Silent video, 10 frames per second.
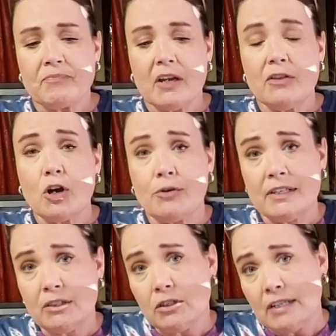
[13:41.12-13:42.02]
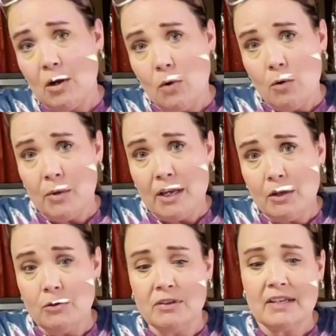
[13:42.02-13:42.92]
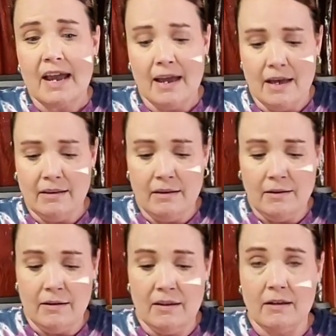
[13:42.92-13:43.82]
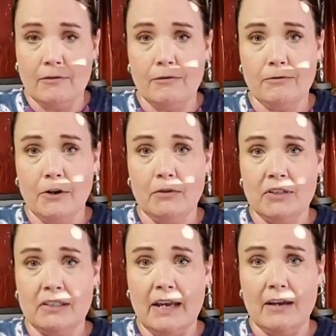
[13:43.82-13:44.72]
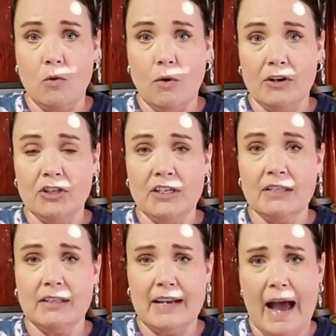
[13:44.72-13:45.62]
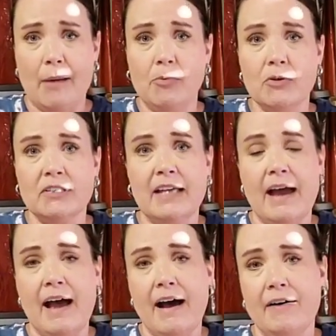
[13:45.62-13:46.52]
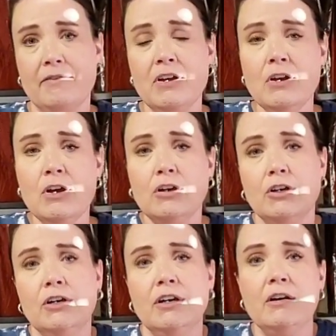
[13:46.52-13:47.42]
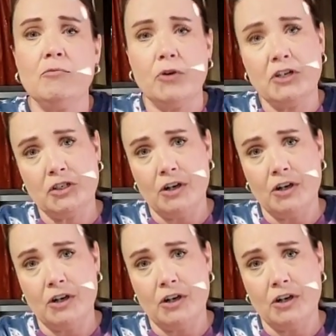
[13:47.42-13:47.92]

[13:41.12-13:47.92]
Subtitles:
the crystals like what we use, and fruit like oranges and apples that have good moisture